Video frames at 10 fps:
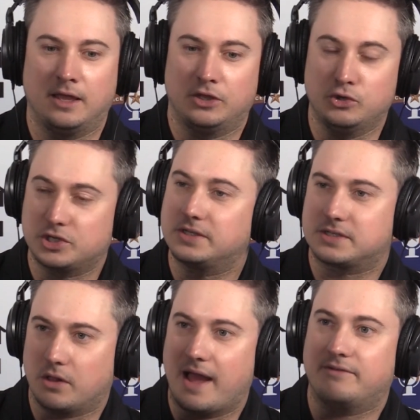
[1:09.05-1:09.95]
you should
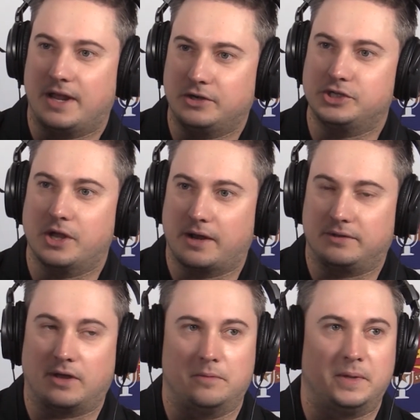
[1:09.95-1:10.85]
still have an energy audit
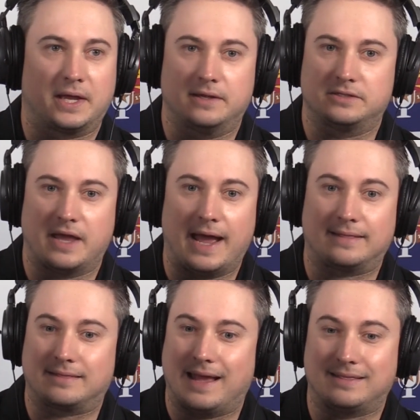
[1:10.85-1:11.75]
done because at,
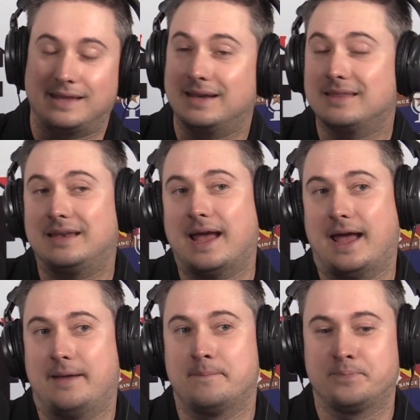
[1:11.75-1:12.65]
at the end of the day,